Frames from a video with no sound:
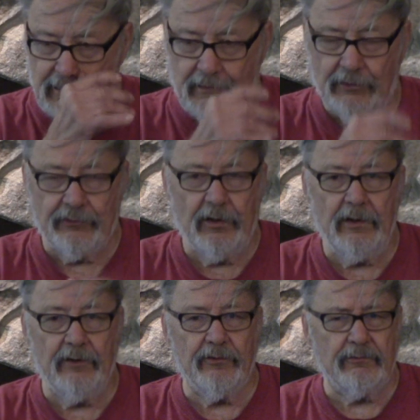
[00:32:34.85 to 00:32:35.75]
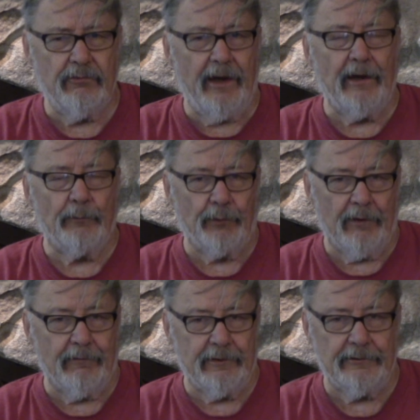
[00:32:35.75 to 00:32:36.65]
is quite a
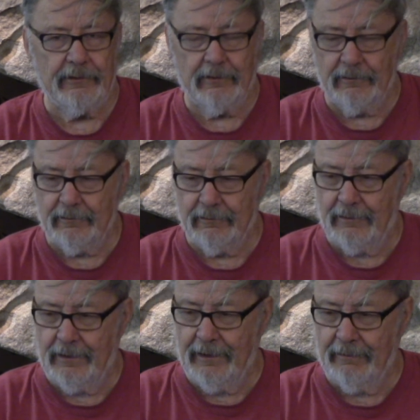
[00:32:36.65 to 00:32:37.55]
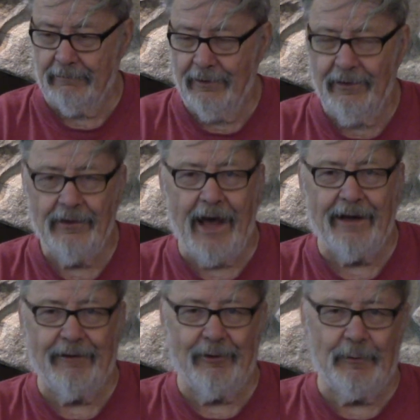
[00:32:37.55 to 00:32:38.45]
privilege, you know. Not
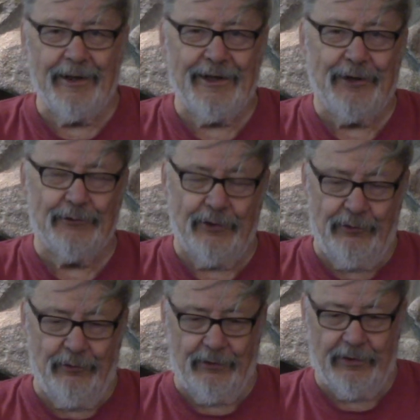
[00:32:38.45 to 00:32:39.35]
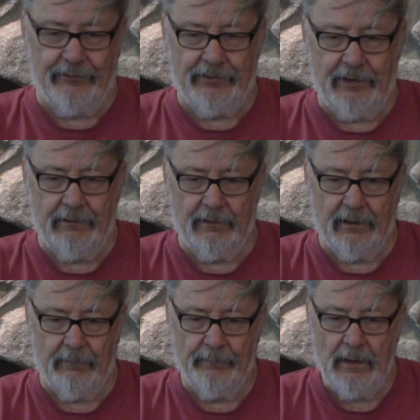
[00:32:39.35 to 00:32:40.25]
everybody gets to do this, and
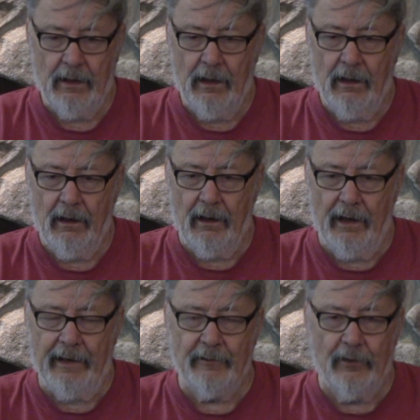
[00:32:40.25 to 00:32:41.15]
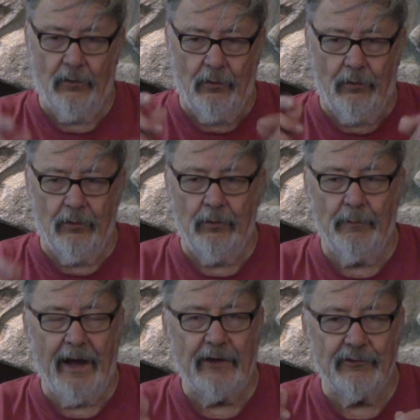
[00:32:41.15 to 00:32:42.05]
I owe
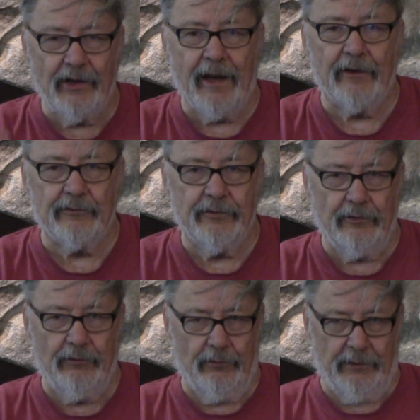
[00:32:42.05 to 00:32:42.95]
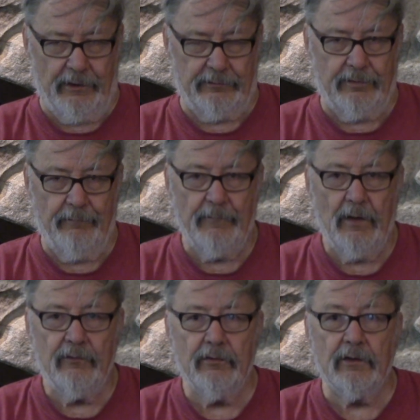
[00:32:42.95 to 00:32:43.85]
my chance to do this
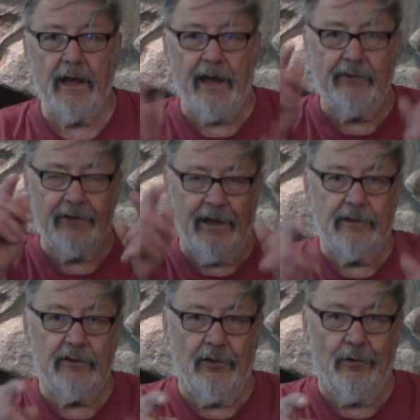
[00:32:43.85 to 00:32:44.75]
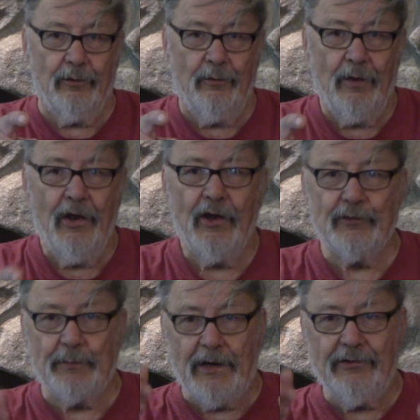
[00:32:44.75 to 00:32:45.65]
to guys like you,
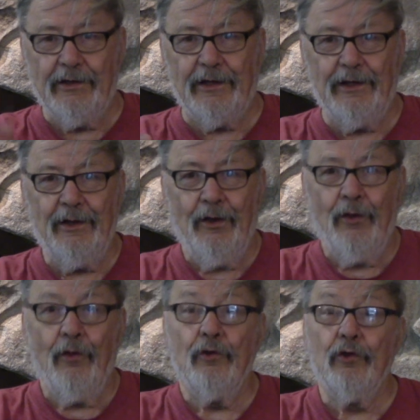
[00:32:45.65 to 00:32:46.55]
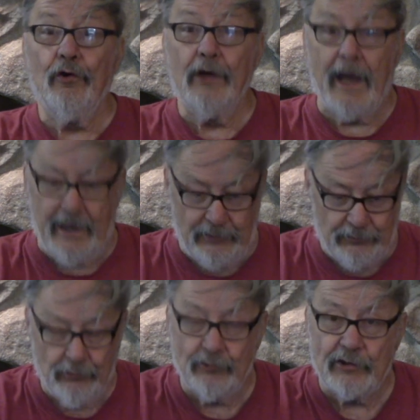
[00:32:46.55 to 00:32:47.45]
especially you guys
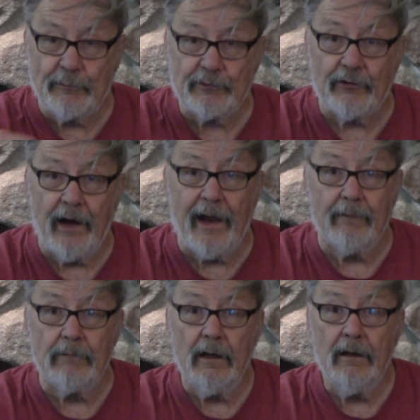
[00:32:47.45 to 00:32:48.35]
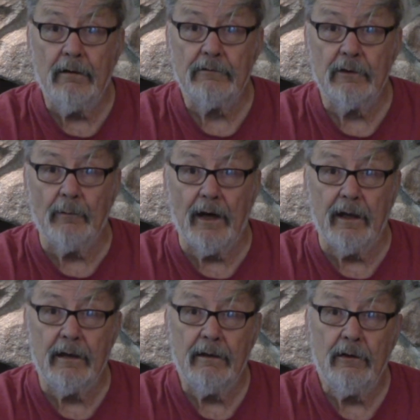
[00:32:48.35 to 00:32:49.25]
who subscribe to
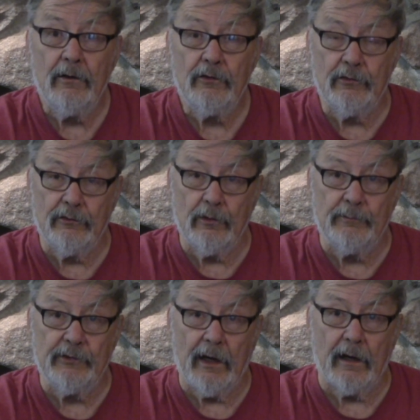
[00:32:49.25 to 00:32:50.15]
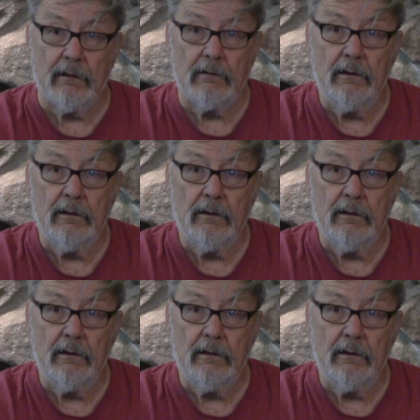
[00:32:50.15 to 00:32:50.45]
my YouTube channel,